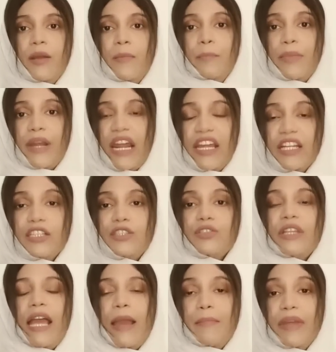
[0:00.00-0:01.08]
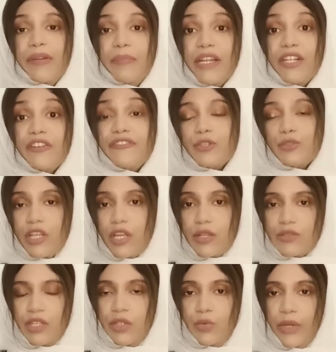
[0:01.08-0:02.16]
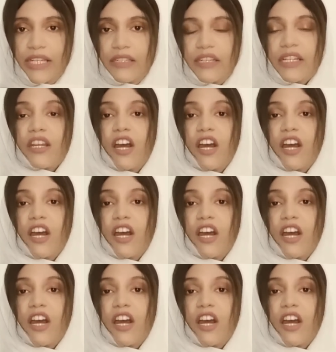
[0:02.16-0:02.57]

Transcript: Prior to the amendment of 2020,